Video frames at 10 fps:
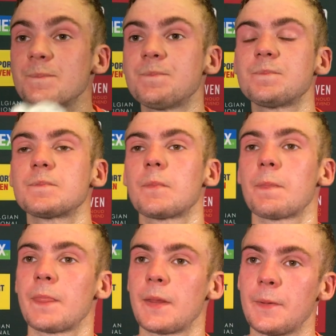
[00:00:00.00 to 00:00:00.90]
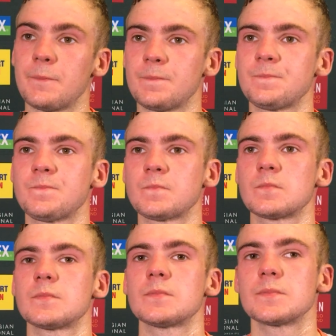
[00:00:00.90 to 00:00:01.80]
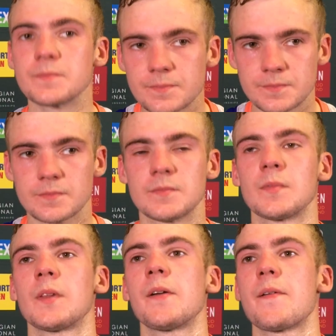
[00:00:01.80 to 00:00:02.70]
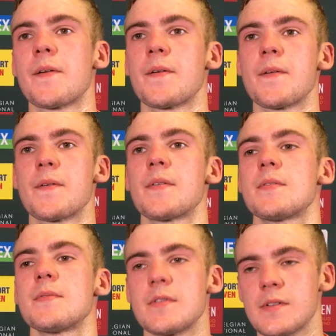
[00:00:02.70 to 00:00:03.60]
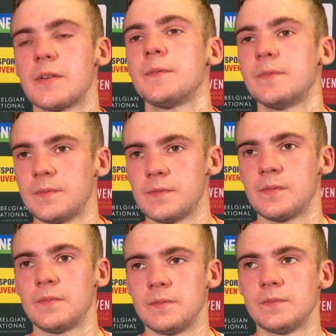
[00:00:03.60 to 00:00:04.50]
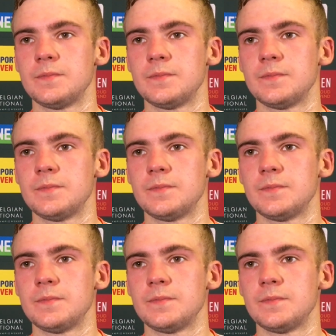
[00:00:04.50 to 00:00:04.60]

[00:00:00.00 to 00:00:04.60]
moving to Copenhagen also to practice more with the national team in Denmark.